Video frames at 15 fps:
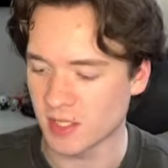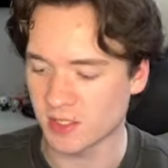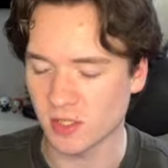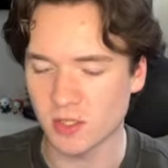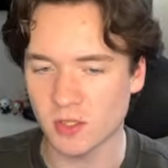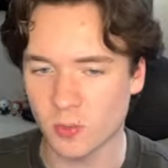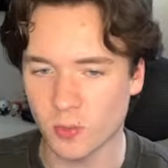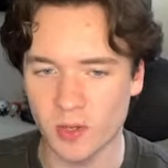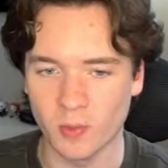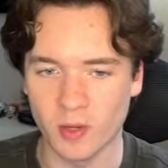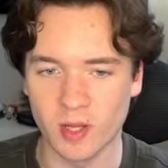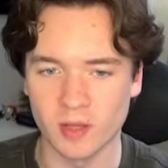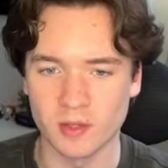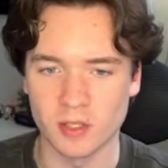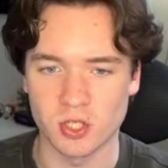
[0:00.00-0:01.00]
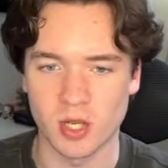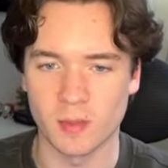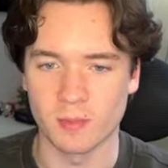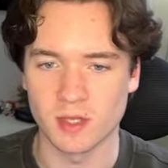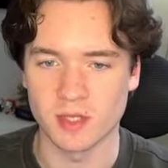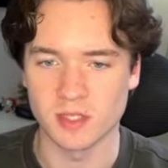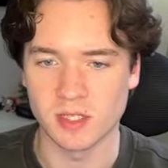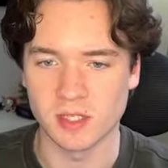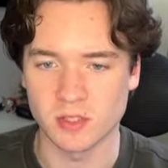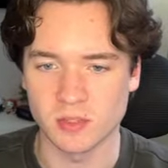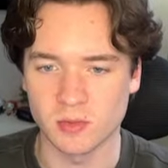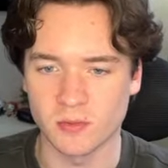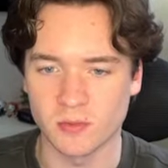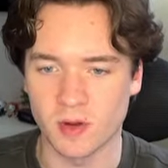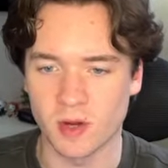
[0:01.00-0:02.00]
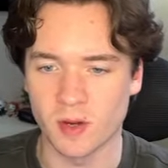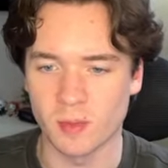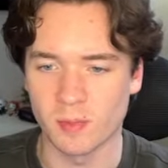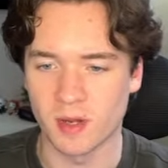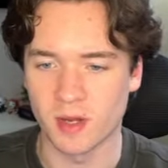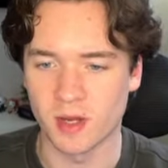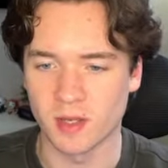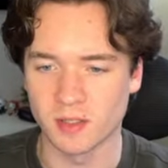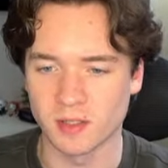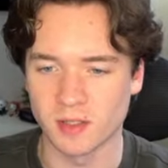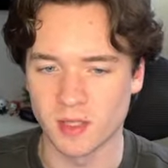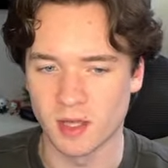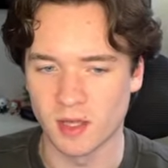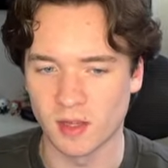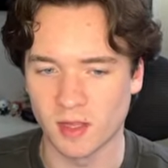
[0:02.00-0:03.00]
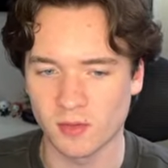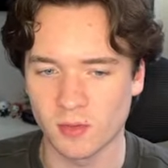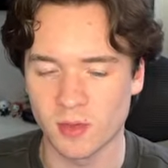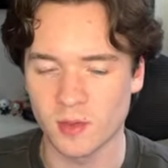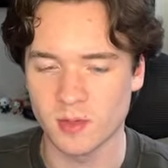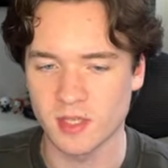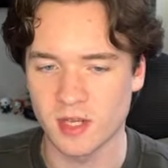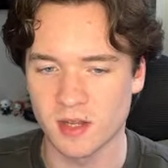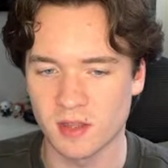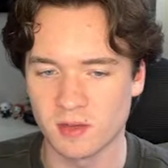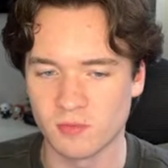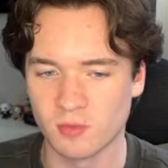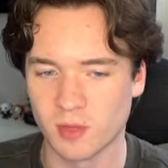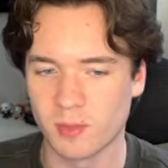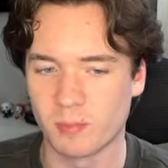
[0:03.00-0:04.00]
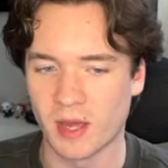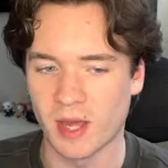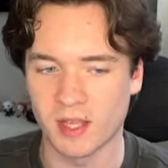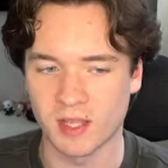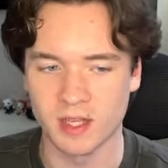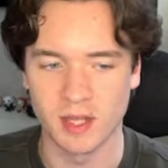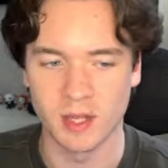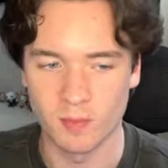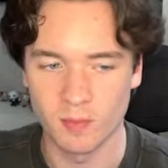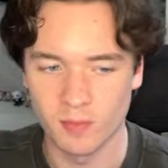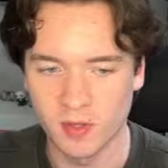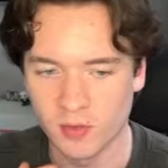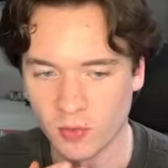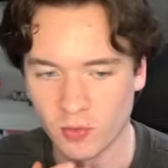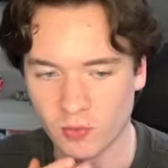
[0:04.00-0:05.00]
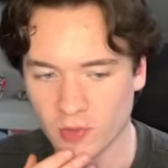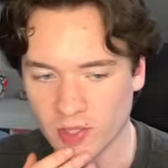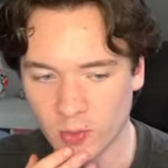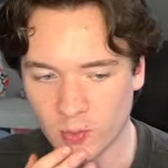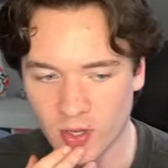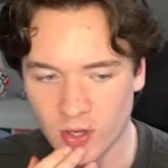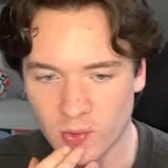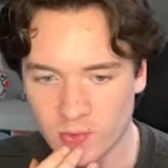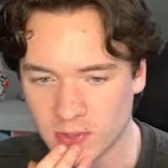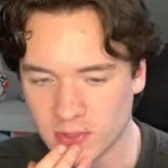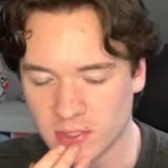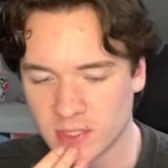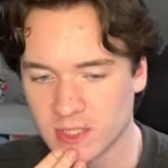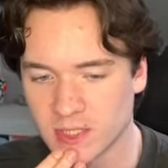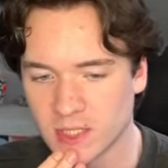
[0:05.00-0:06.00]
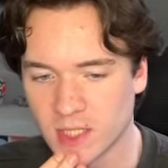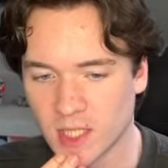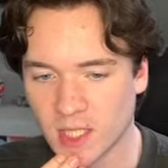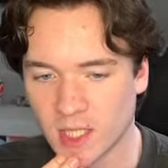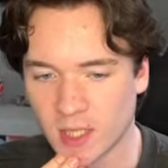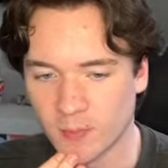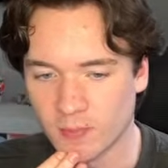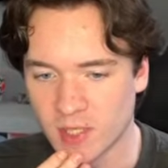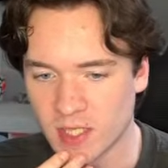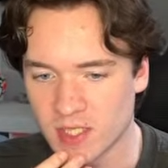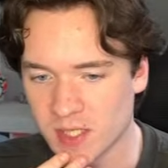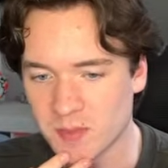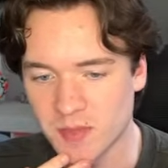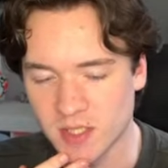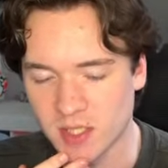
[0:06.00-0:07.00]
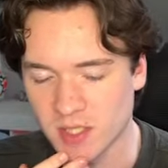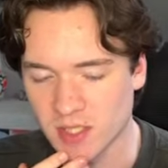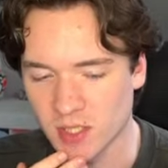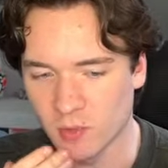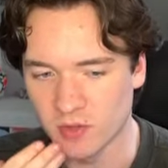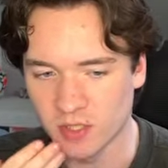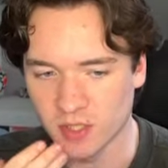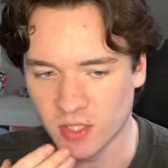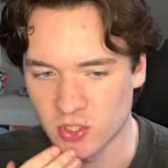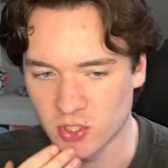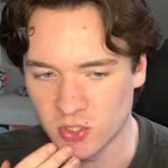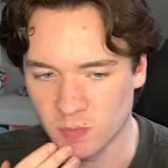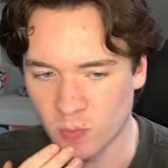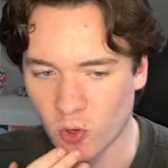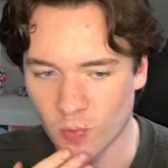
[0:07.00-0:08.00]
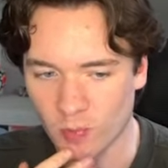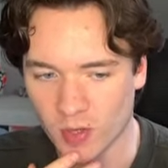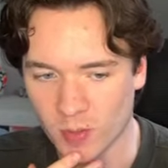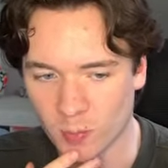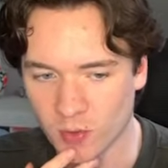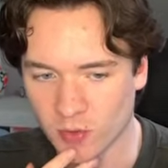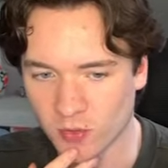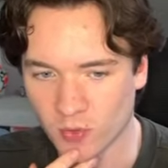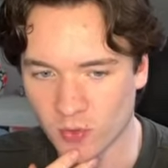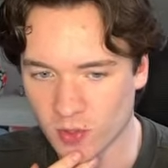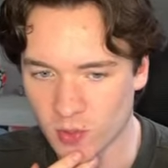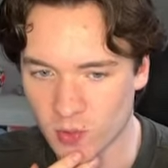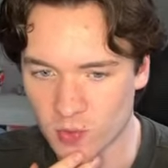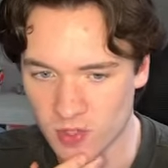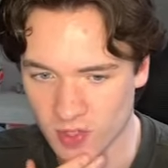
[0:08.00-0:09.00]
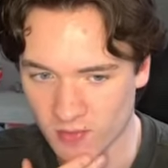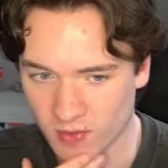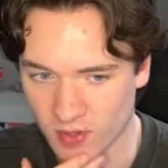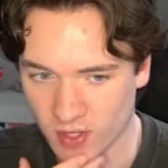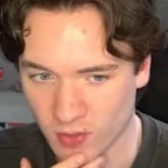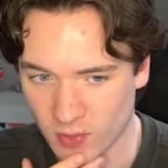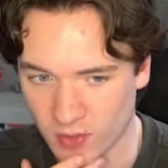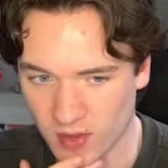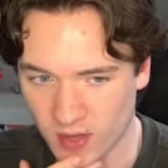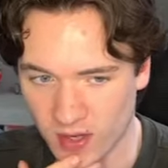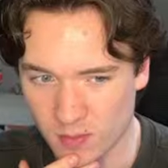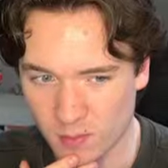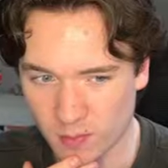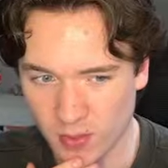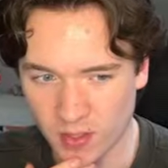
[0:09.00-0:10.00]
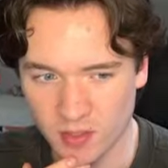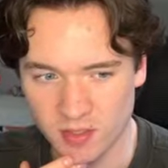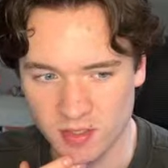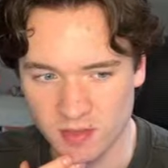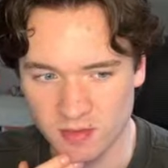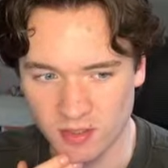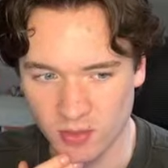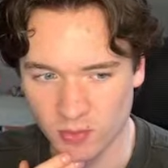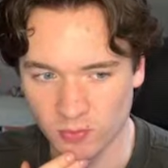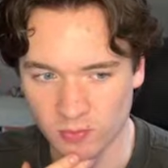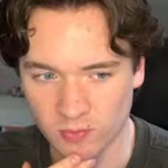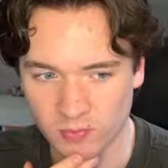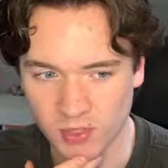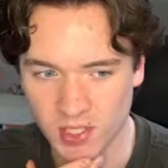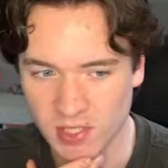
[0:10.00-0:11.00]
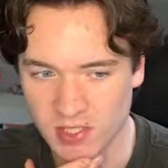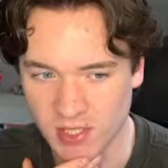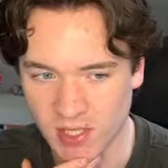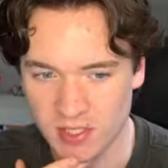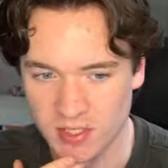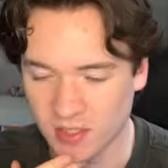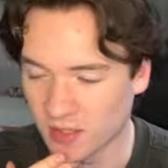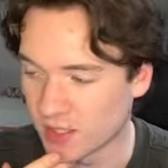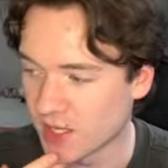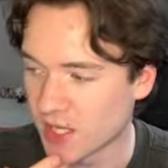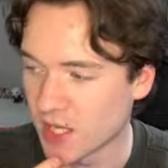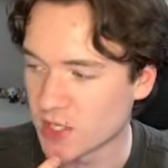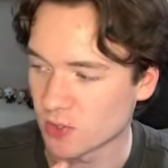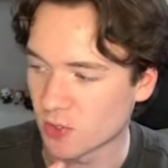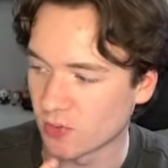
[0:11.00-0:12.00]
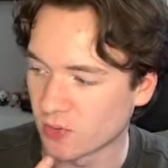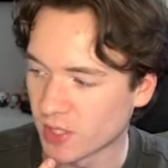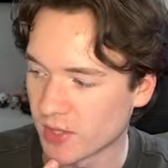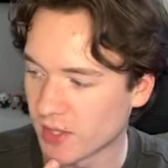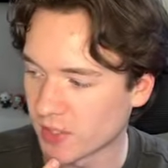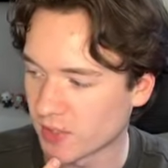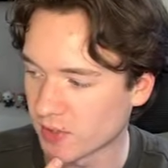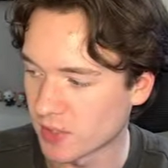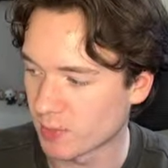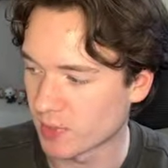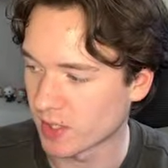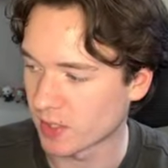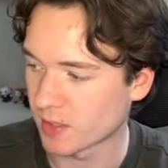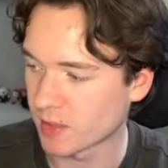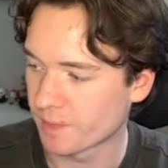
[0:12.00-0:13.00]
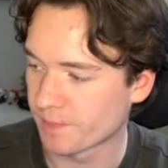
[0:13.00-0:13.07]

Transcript: He's done quite well in the Champions League so far, but yeah, I don't think there's anything really backing him to do really well. He seems like someone that can just pop up with 2 goals every now and then, but, you know, consistently he's not really that good a pick.